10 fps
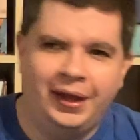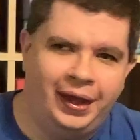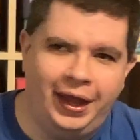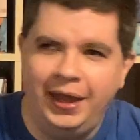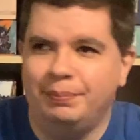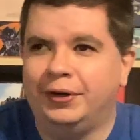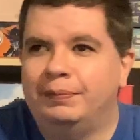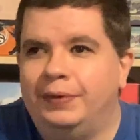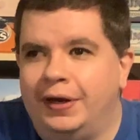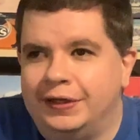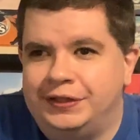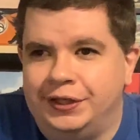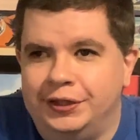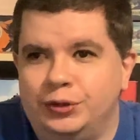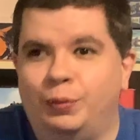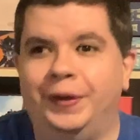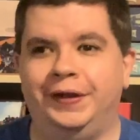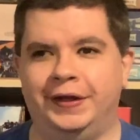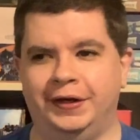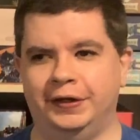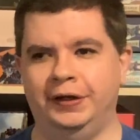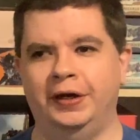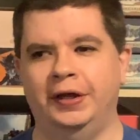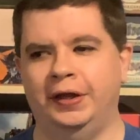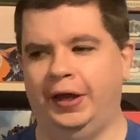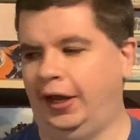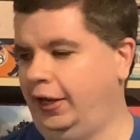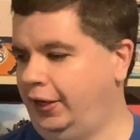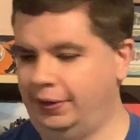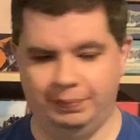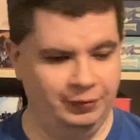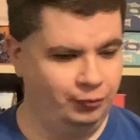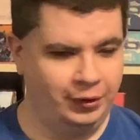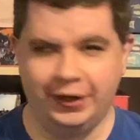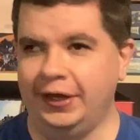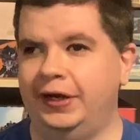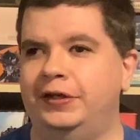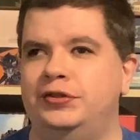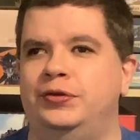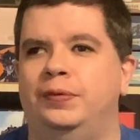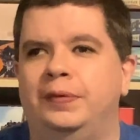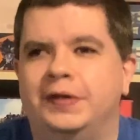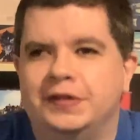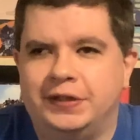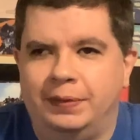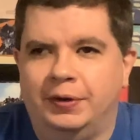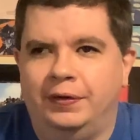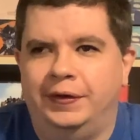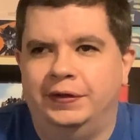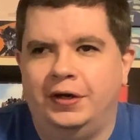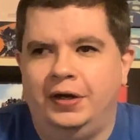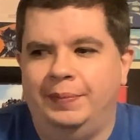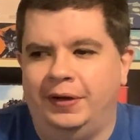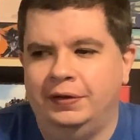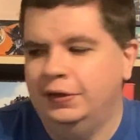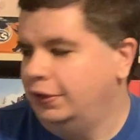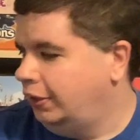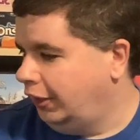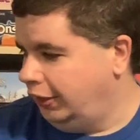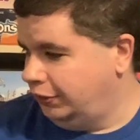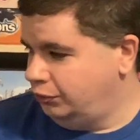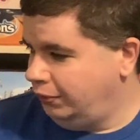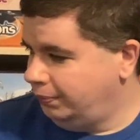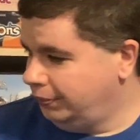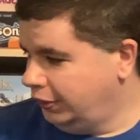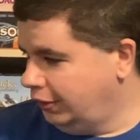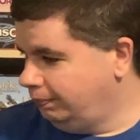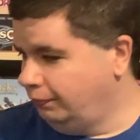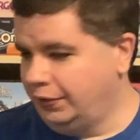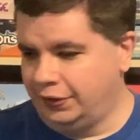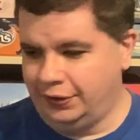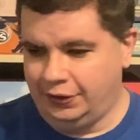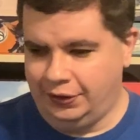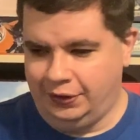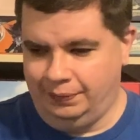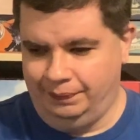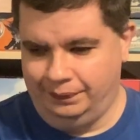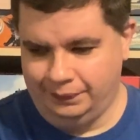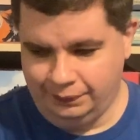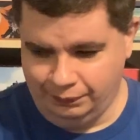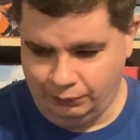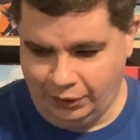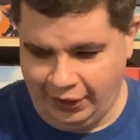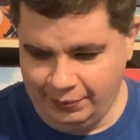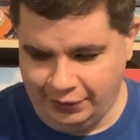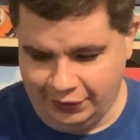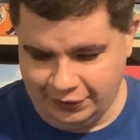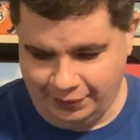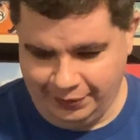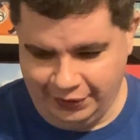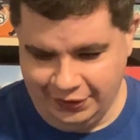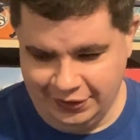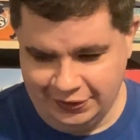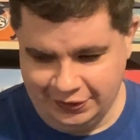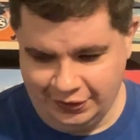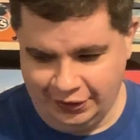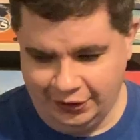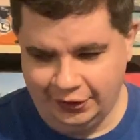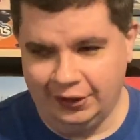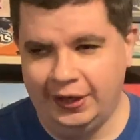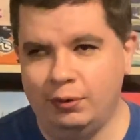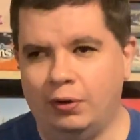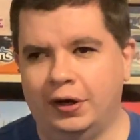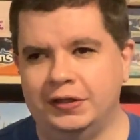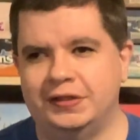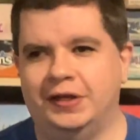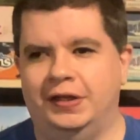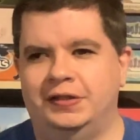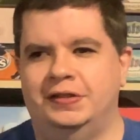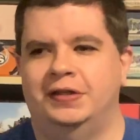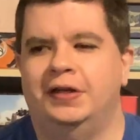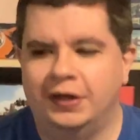Hey Brick Bloggeteers, Will here, and before I get into the set we're going to talk about, I do want to bring up what I am going to talk about is the Lego art sets.